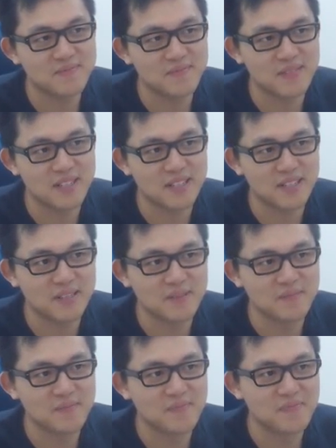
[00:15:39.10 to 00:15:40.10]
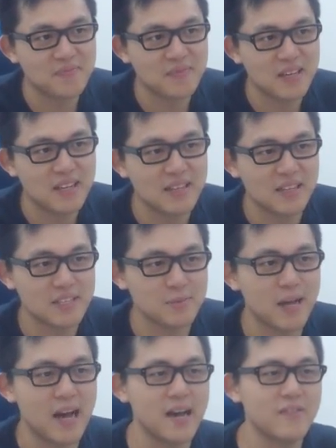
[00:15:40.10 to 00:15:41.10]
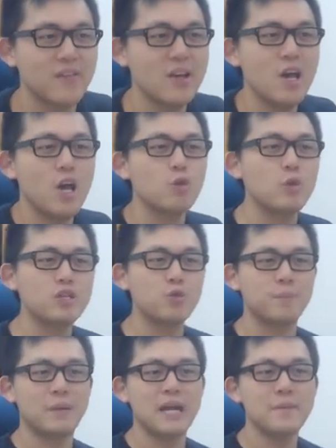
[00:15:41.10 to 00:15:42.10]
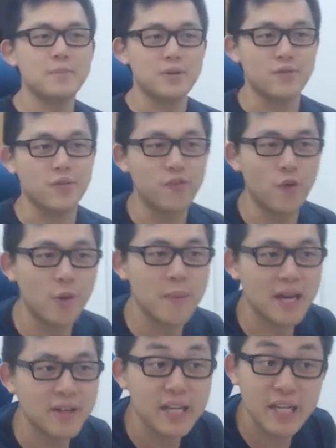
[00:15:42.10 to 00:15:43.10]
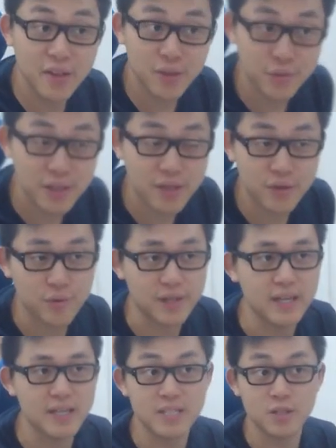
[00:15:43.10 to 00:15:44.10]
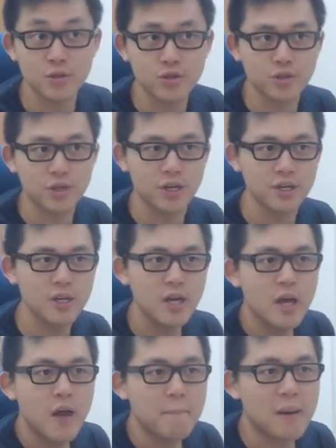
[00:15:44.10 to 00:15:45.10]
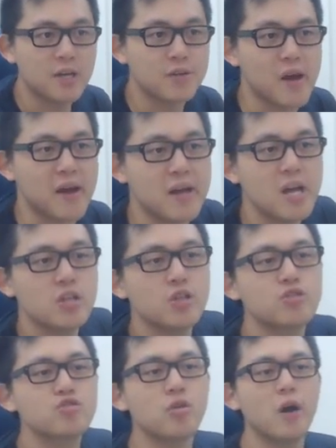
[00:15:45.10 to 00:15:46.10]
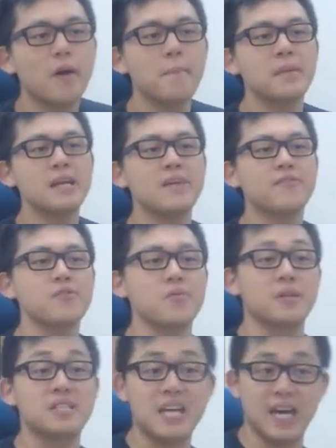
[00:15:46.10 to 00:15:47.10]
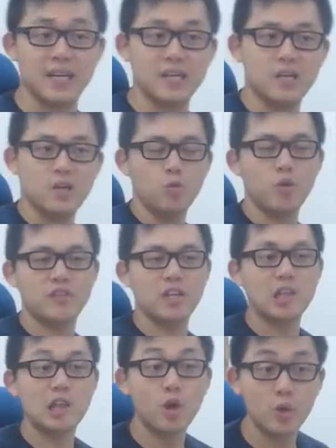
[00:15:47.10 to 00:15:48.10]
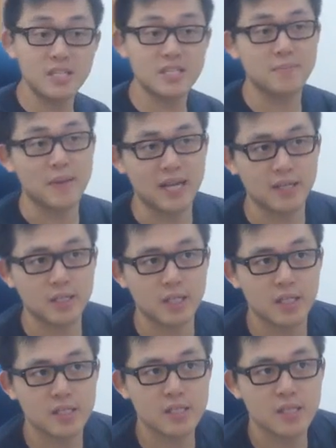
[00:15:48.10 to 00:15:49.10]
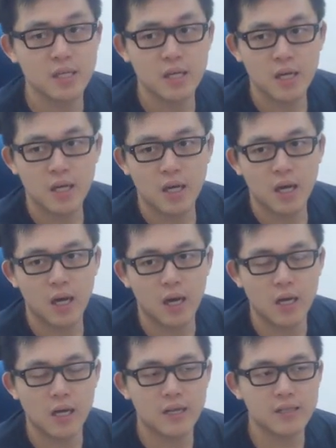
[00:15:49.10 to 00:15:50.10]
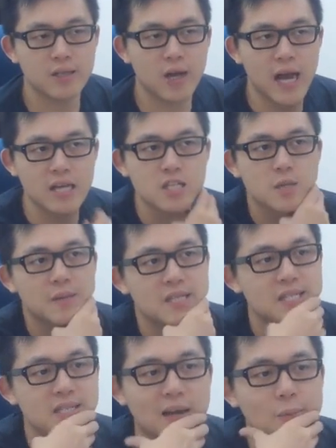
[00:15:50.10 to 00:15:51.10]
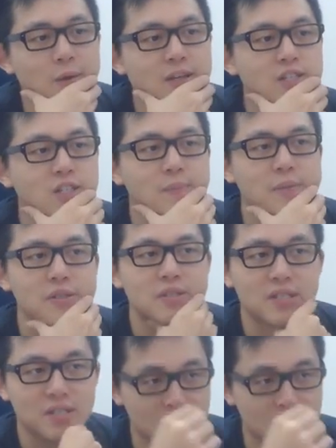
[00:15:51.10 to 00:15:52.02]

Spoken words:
There you go. Next we have Witchwood Piper. For 4 mana you get a 3/3. It's a neutral card. Battlecry. You draw a minion from your deck with the lowest mana cost. There has to be some way to abuse this,